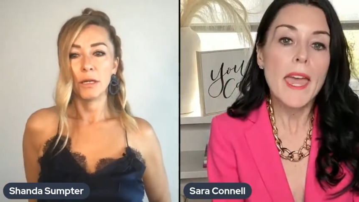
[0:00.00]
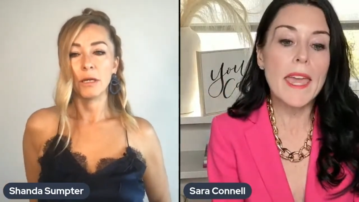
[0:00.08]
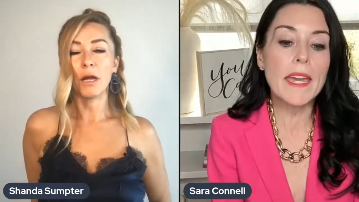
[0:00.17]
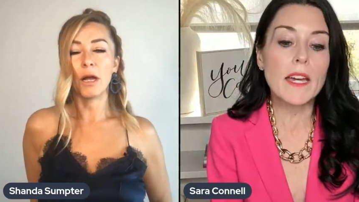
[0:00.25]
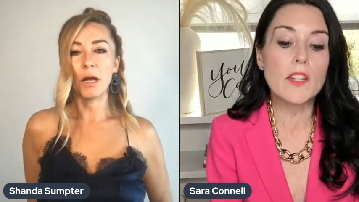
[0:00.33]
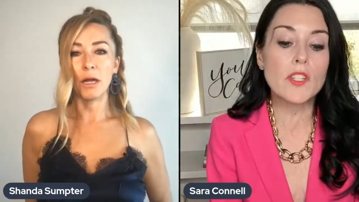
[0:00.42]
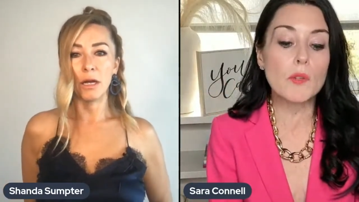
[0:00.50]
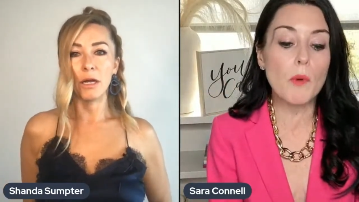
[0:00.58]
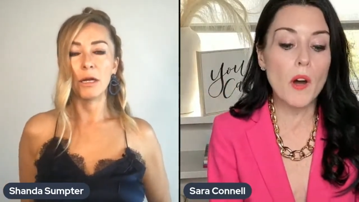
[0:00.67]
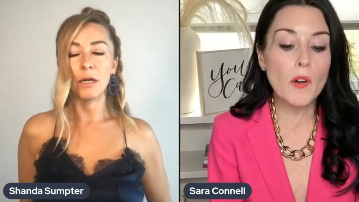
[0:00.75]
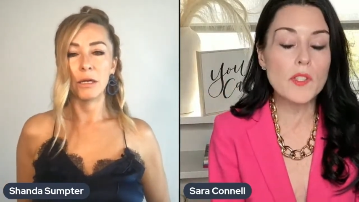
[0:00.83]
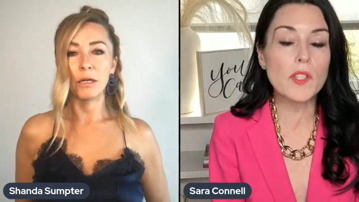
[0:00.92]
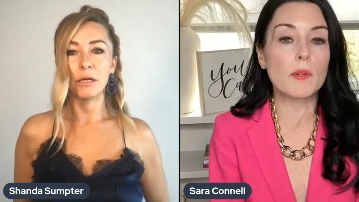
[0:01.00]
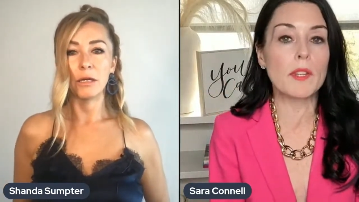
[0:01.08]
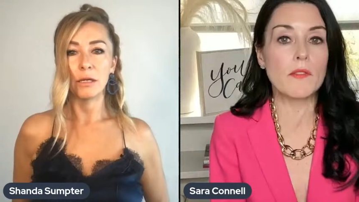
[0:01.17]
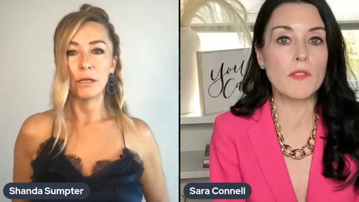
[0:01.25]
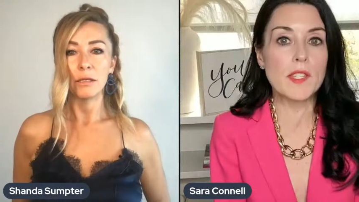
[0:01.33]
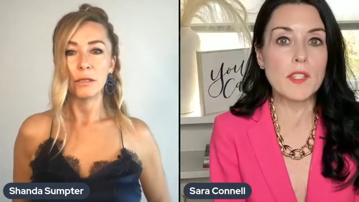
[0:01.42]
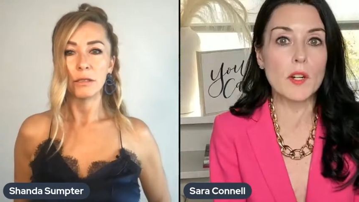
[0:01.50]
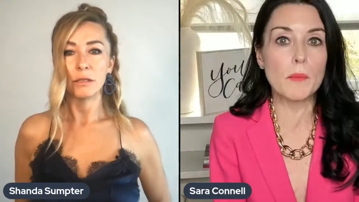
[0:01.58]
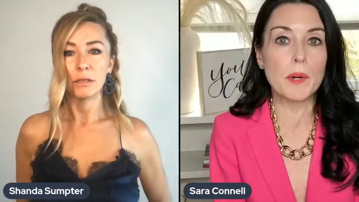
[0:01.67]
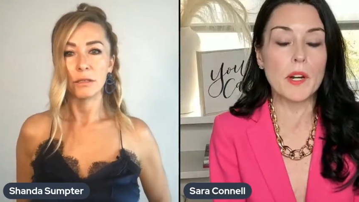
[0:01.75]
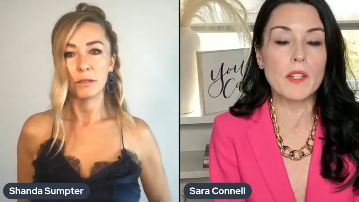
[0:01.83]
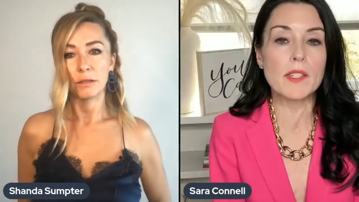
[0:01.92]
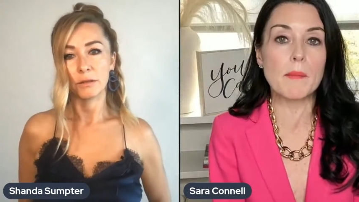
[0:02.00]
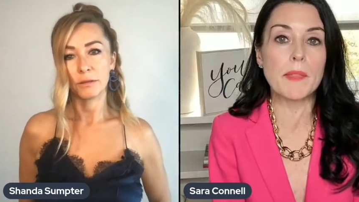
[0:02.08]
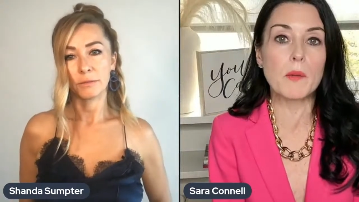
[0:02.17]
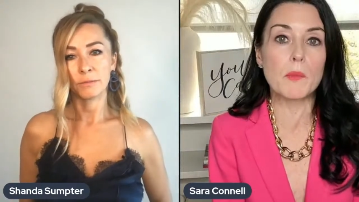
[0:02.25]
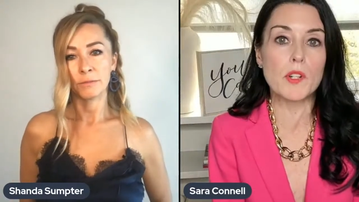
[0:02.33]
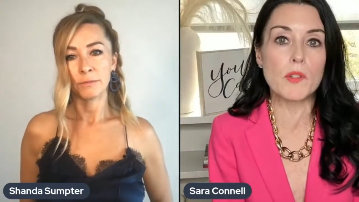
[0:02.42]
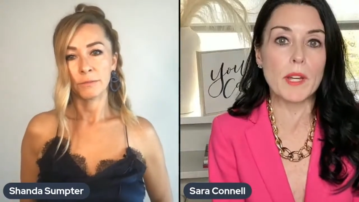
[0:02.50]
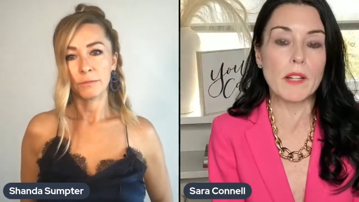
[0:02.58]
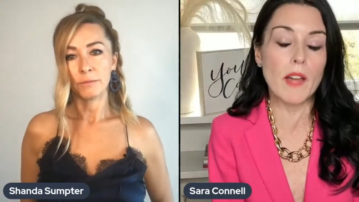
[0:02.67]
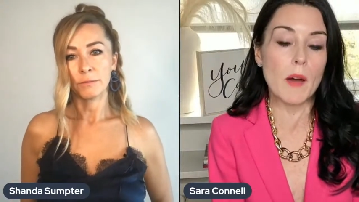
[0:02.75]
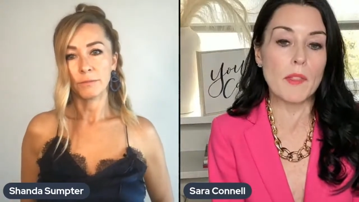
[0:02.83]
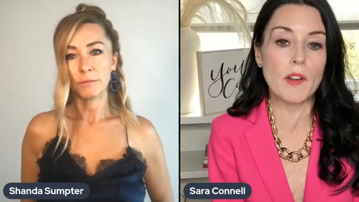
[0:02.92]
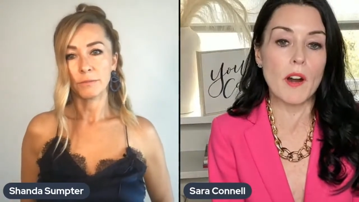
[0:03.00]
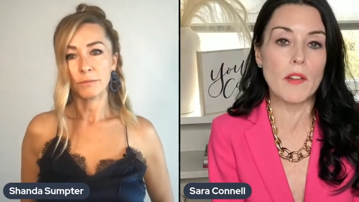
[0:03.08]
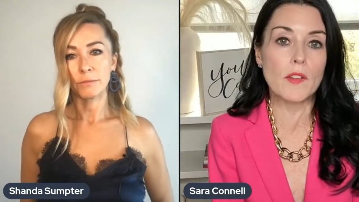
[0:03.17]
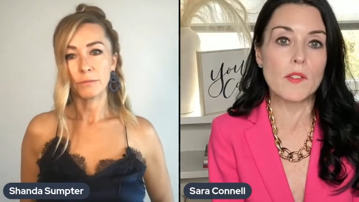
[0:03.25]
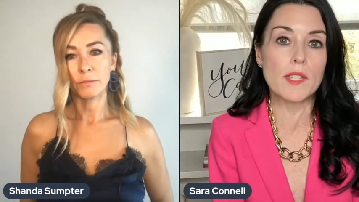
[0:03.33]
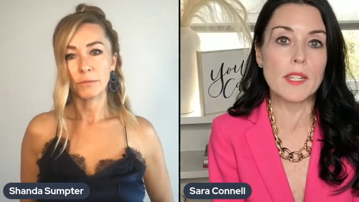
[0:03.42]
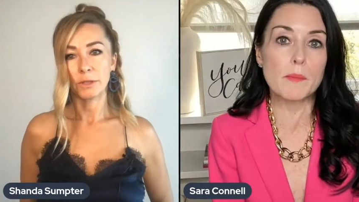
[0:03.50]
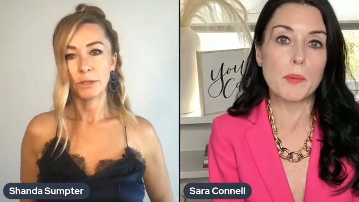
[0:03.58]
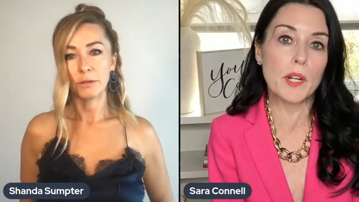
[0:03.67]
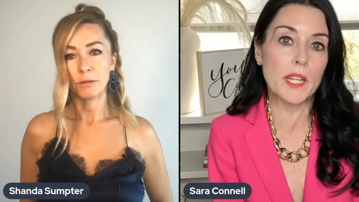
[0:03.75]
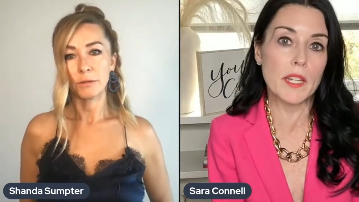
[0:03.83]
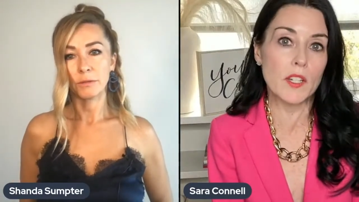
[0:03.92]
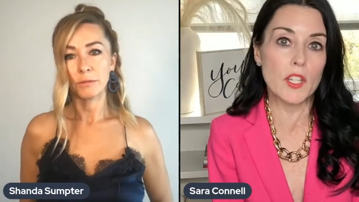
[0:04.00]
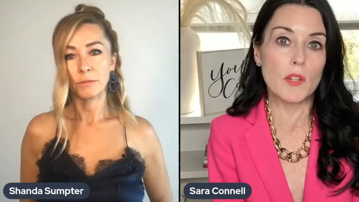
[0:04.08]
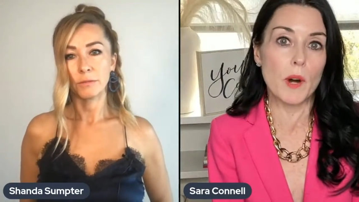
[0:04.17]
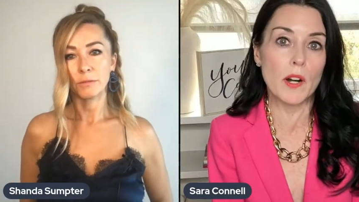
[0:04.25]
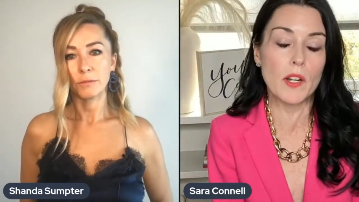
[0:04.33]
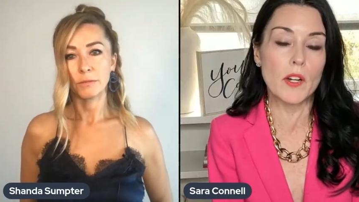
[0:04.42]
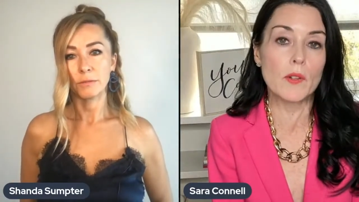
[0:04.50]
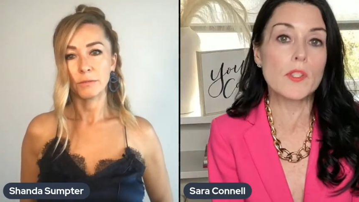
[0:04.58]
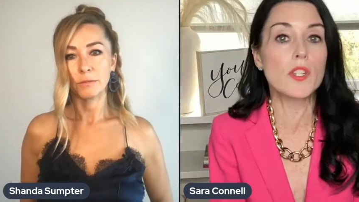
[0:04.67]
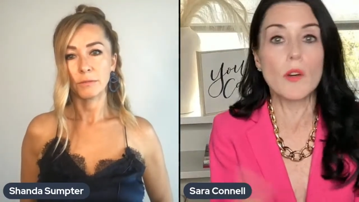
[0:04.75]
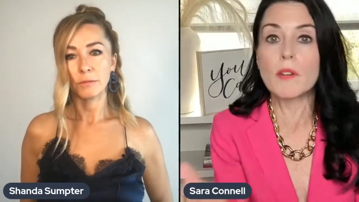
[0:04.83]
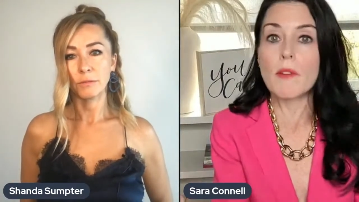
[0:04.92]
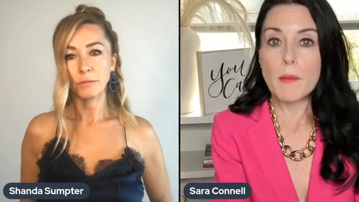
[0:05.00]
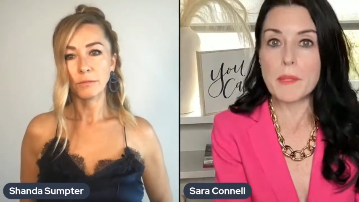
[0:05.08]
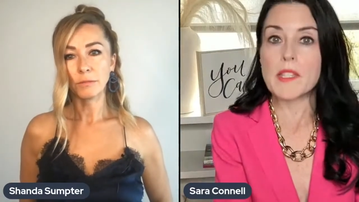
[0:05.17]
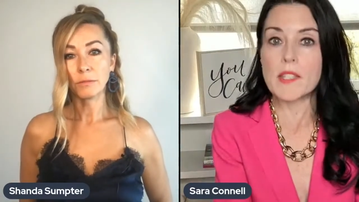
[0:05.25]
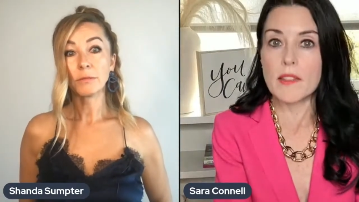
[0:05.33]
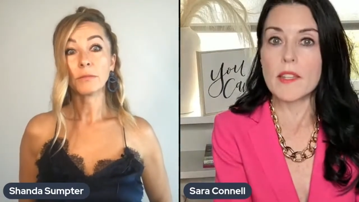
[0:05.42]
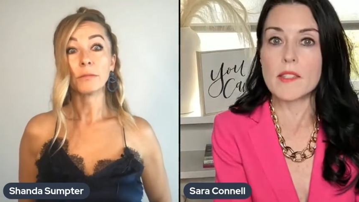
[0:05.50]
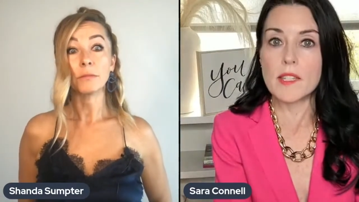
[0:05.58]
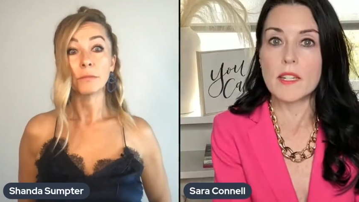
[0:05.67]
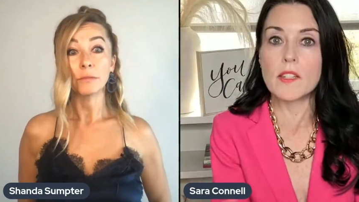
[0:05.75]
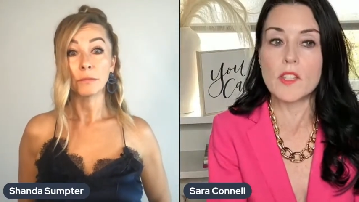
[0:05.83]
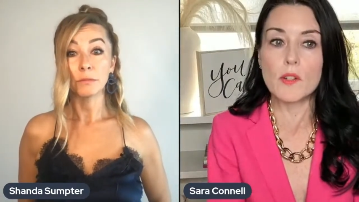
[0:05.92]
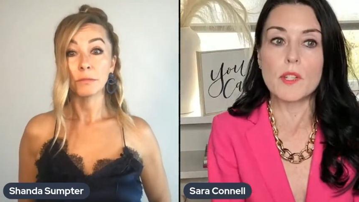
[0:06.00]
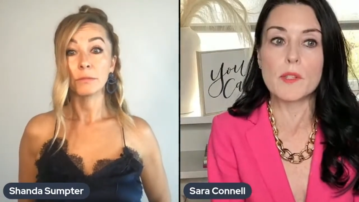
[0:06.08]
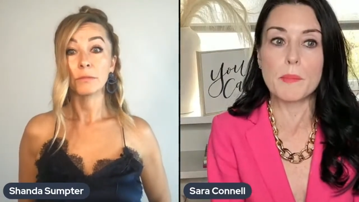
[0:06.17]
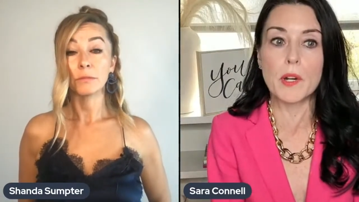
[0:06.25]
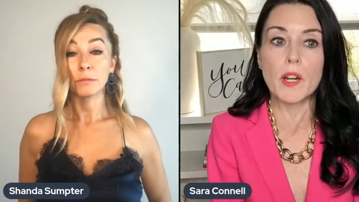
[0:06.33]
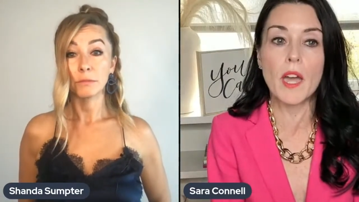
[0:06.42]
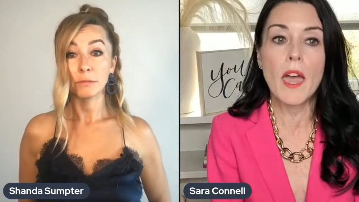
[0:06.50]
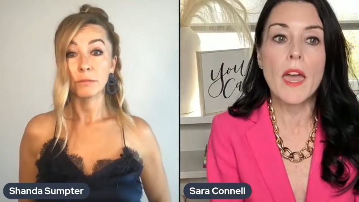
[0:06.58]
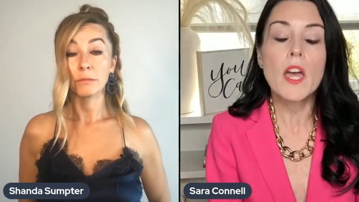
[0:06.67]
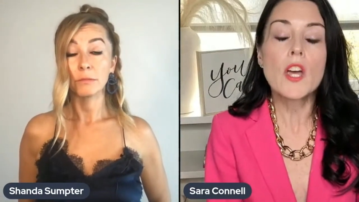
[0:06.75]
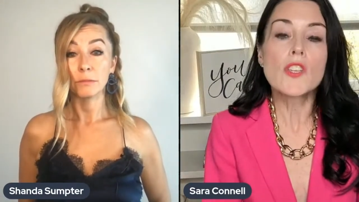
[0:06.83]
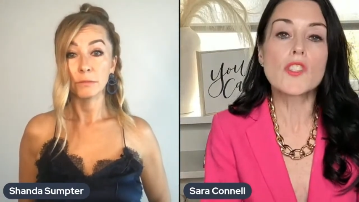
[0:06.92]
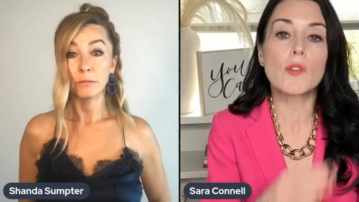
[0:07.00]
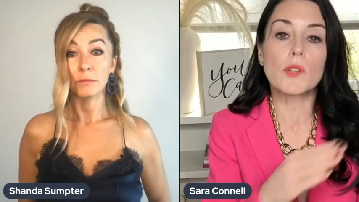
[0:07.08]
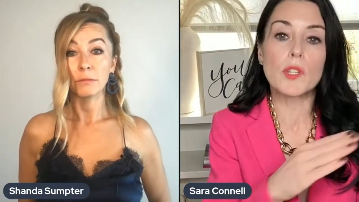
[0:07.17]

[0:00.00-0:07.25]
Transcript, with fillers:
Speaker 1: And you also in the physical book, something we're doing a lot with our authors is putting in QR codes. Tony Robbins did this in his newest book. So